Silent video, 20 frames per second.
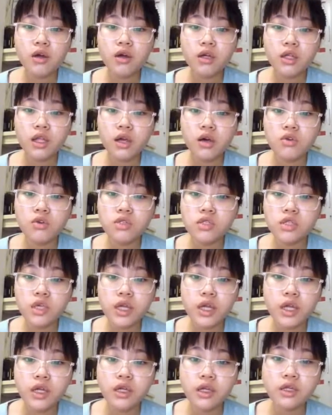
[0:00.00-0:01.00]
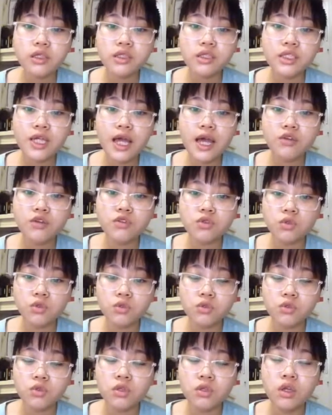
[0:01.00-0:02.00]
closing just
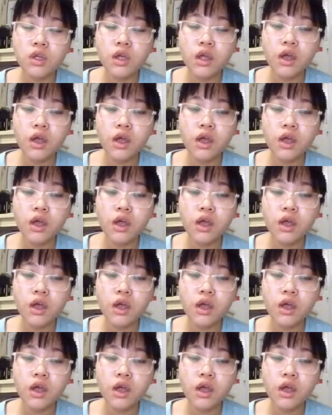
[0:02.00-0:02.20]
soon.